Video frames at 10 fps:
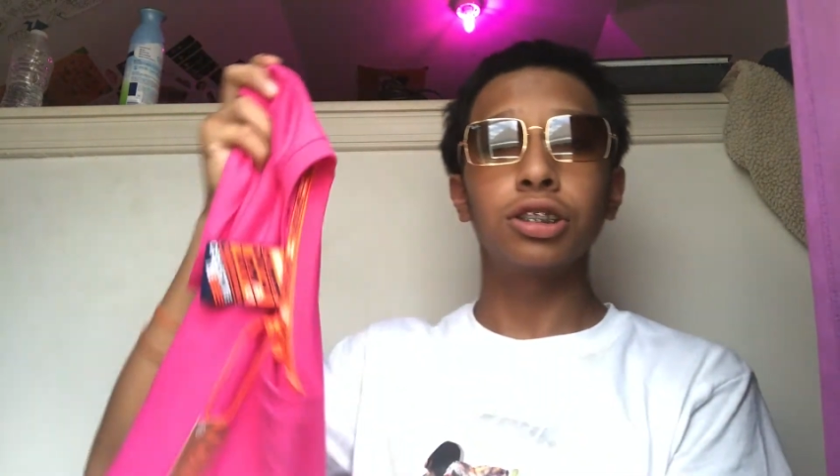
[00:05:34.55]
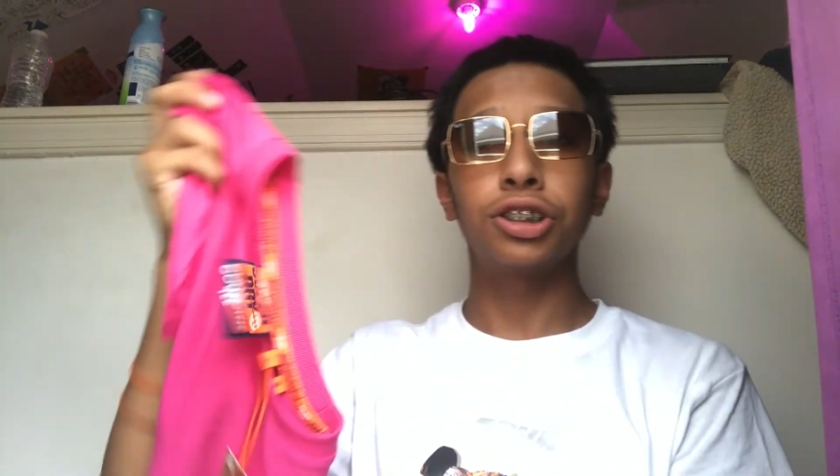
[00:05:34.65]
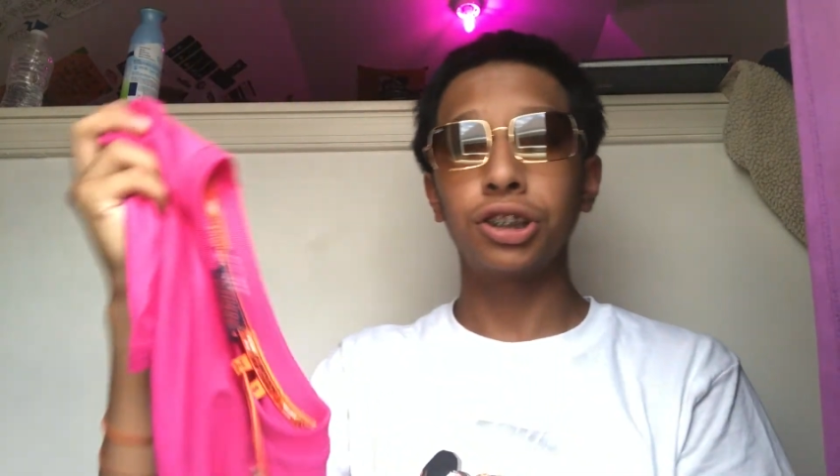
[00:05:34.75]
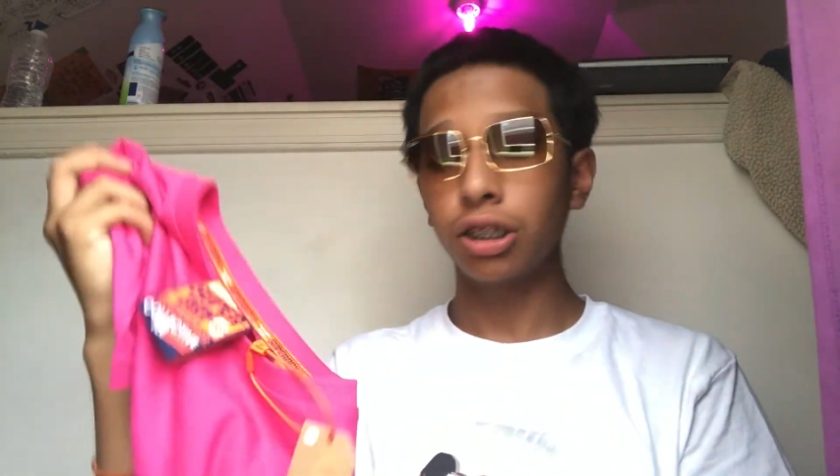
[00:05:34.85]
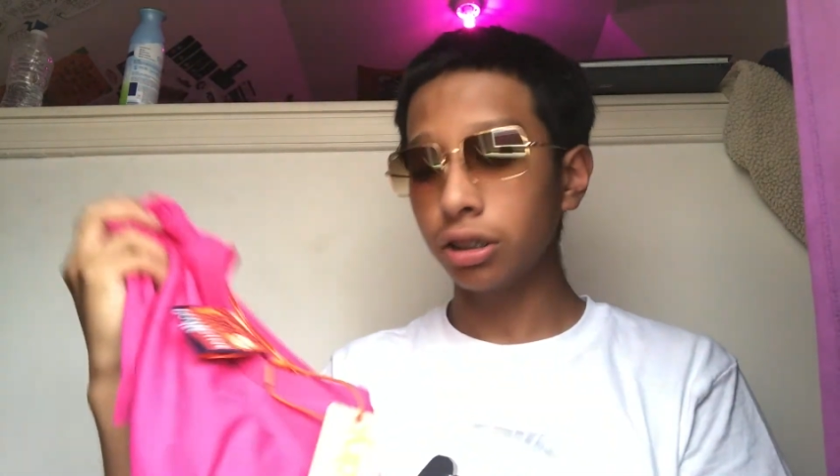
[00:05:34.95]
this
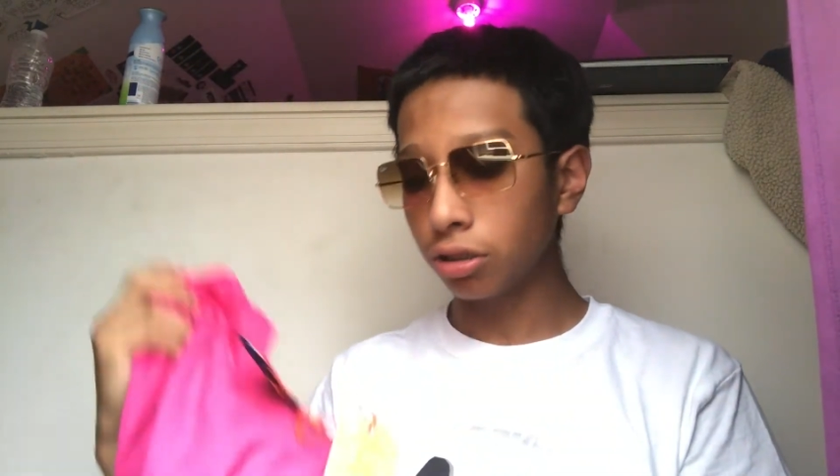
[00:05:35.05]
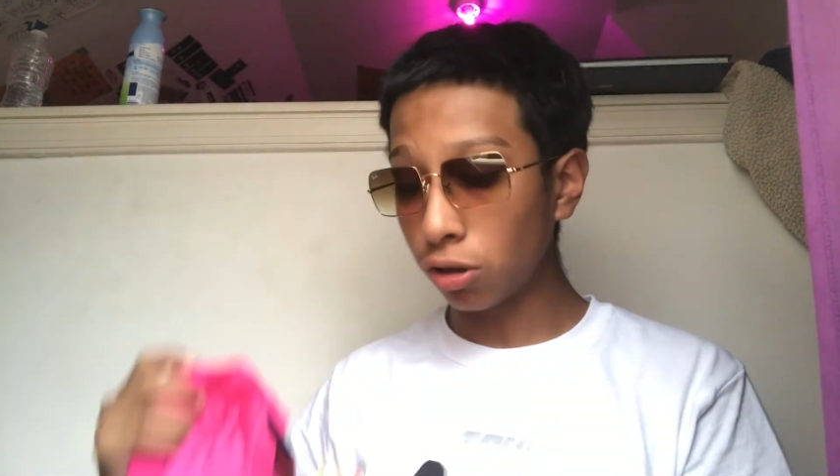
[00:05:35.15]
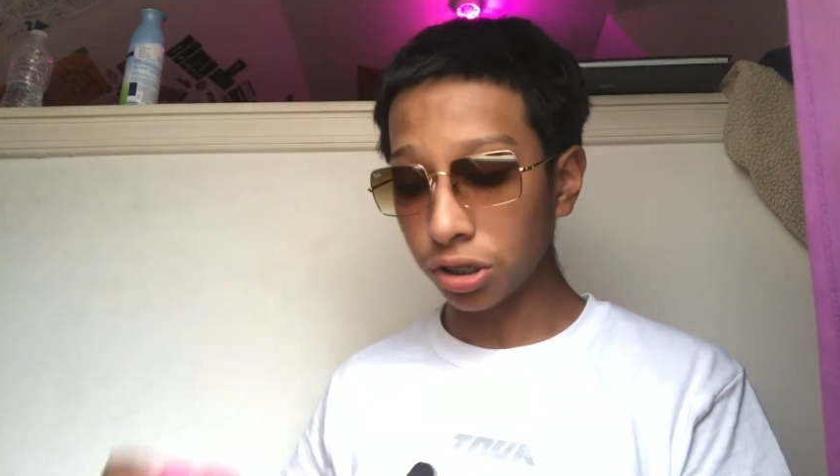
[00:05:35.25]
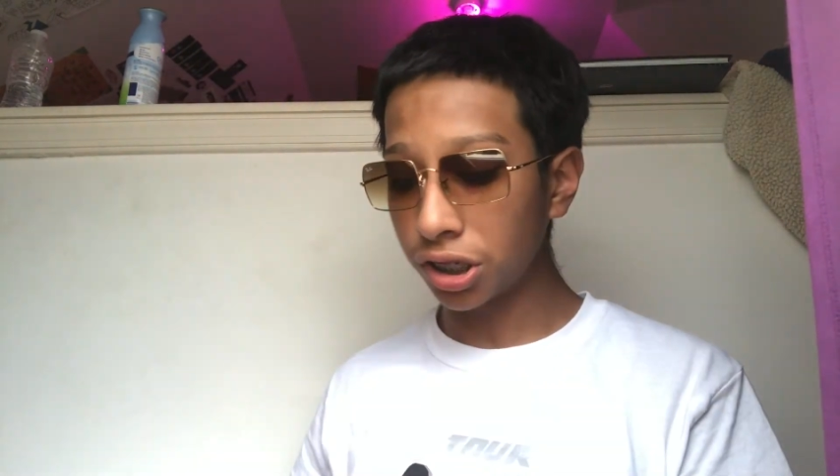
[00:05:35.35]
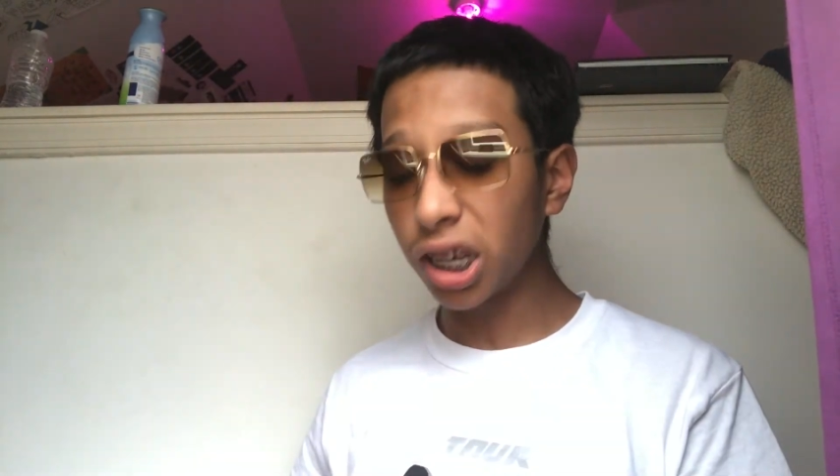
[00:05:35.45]
shirt
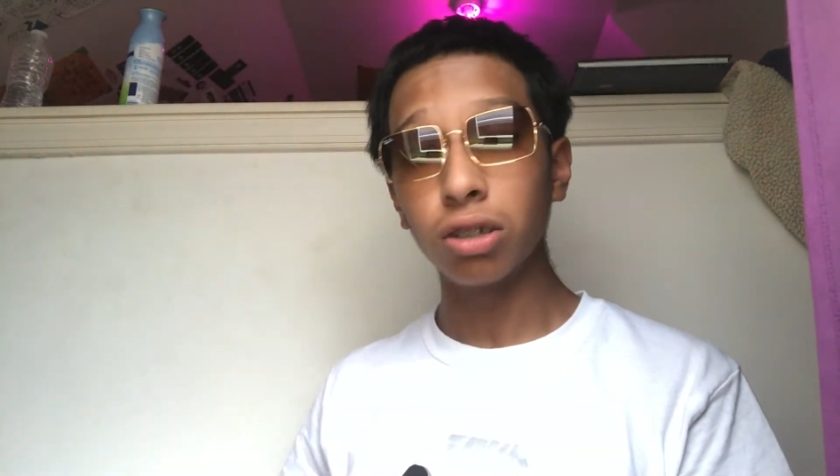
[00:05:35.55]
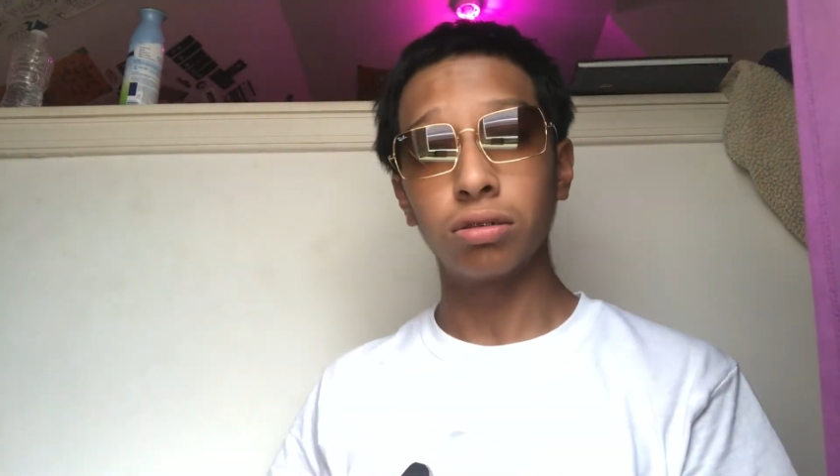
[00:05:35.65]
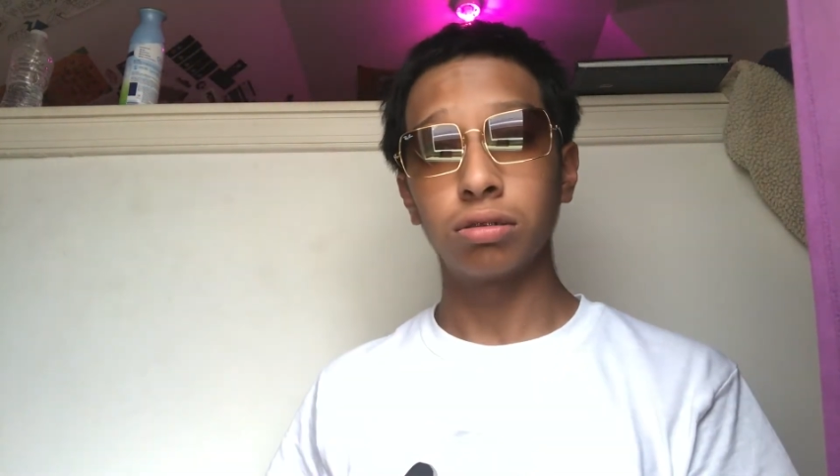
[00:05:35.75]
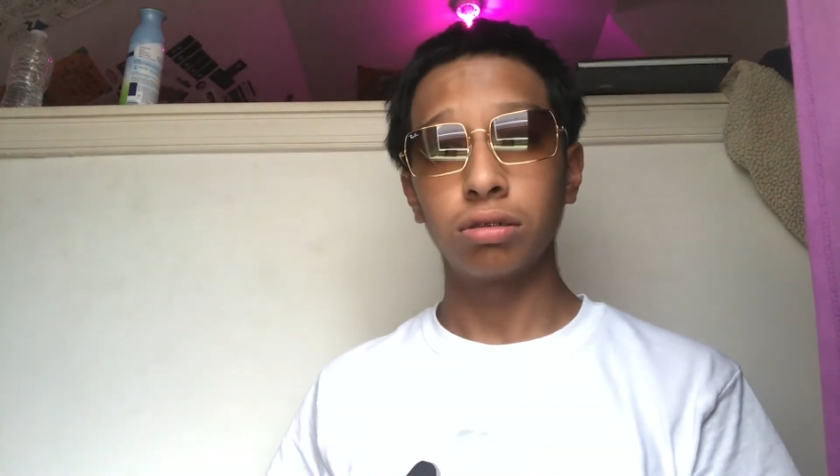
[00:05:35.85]
on sale.